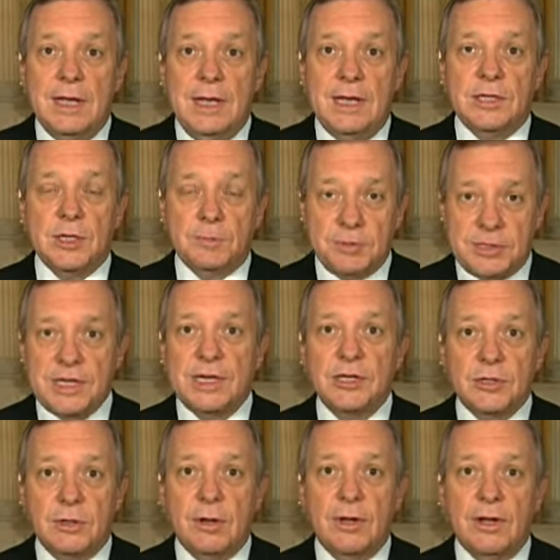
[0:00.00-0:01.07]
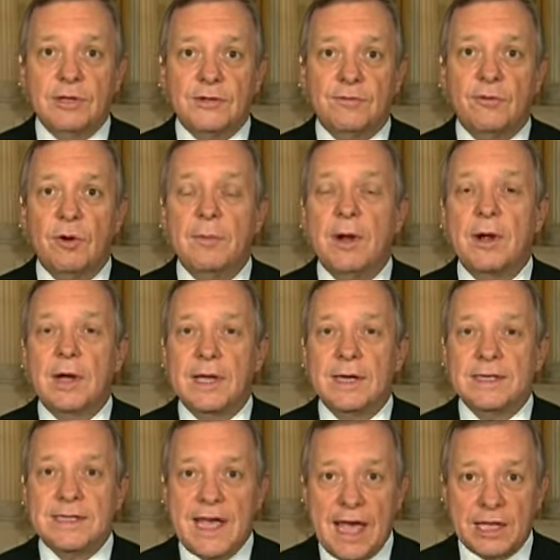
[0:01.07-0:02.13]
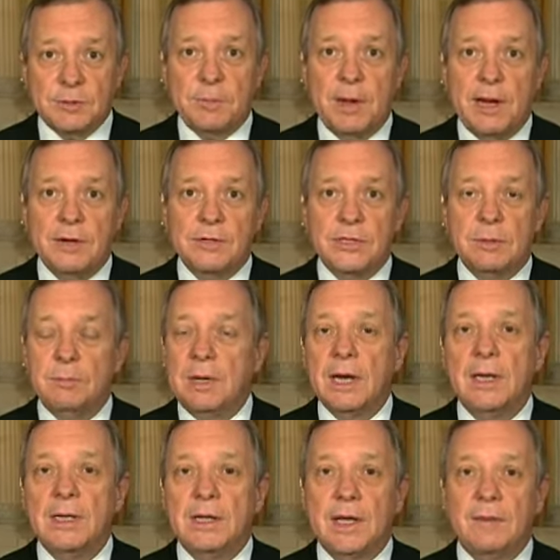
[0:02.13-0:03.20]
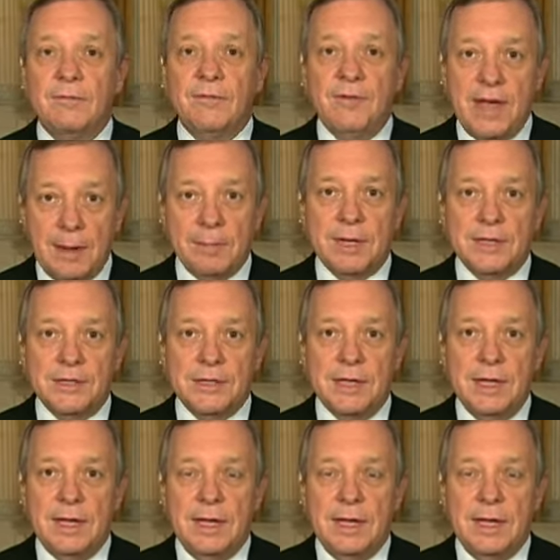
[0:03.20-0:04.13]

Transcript: It's a potential loss for American taxpayers and middle income families.